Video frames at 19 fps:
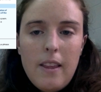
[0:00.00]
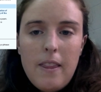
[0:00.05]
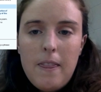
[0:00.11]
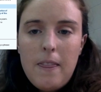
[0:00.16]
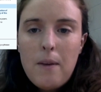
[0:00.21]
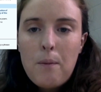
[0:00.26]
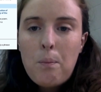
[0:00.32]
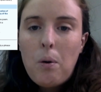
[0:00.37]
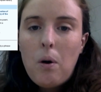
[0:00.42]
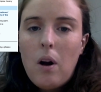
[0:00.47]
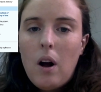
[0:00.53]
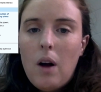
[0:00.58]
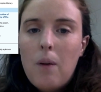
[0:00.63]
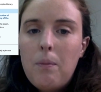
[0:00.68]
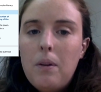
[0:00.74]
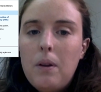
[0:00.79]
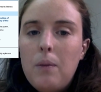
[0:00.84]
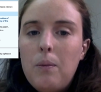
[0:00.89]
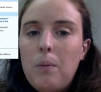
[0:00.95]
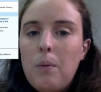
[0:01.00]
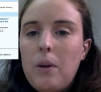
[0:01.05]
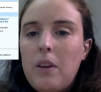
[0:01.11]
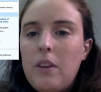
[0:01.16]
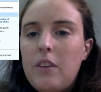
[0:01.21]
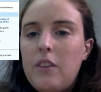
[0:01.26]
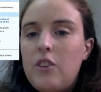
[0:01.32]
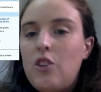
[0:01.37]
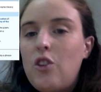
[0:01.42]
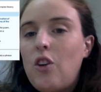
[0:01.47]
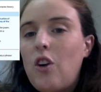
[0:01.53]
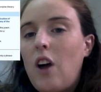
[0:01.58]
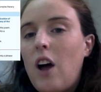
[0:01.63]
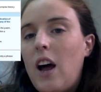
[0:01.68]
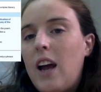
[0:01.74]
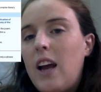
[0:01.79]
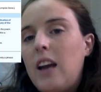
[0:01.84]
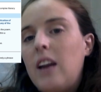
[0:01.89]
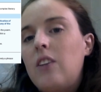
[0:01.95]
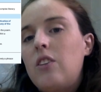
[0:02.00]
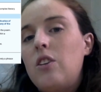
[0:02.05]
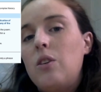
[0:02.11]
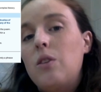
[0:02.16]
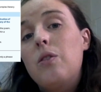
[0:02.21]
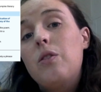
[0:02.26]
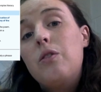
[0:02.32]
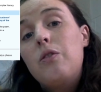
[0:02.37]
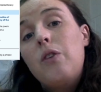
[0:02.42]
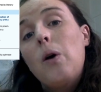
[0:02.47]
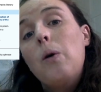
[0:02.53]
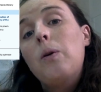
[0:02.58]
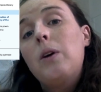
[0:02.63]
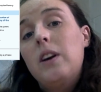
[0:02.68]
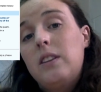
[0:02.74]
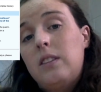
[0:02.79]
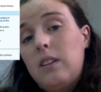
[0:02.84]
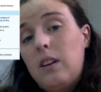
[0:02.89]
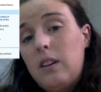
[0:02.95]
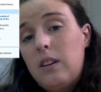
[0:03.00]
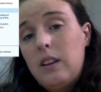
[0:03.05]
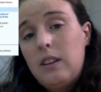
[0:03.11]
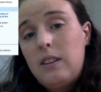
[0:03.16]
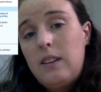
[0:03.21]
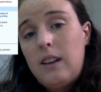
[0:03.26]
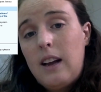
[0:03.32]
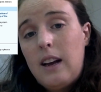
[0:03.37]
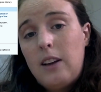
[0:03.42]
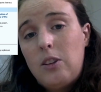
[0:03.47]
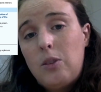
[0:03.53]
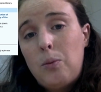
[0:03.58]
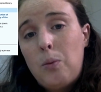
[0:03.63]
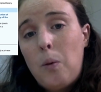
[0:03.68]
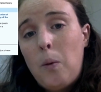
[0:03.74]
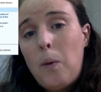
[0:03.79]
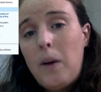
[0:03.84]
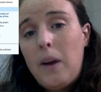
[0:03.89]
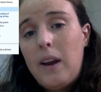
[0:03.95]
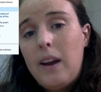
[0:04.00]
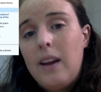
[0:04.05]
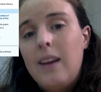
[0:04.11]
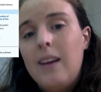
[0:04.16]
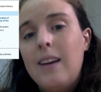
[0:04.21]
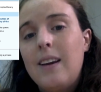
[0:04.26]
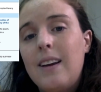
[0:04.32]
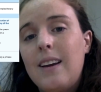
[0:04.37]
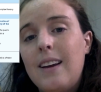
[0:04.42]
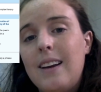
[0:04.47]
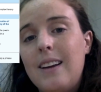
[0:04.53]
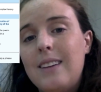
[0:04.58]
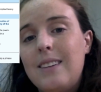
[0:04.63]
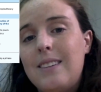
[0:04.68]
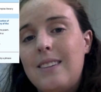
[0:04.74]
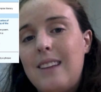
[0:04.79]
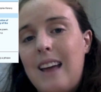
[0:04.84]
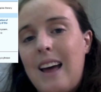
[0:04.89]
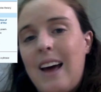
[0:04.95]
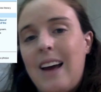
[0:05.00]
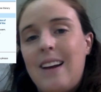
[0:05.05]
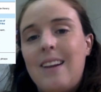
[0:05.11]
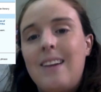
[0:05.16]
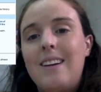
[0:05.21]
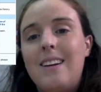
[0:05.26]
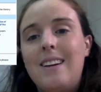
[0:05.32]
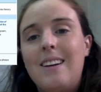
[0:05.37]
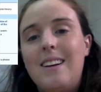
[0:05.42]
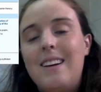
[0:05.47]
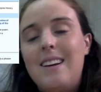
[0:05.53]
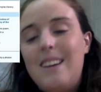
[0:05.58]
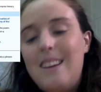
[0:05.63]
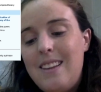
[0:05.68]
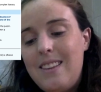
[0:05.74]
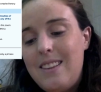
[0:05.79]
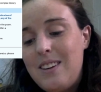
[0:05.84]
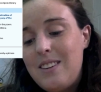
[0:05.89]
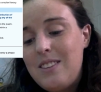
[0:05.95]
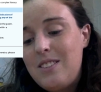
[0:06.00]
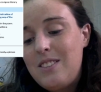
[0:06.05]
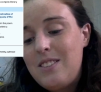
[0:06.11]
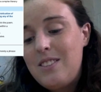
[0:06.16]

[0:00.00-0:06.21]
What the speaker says: The problem with trying to focus on this last point is that it's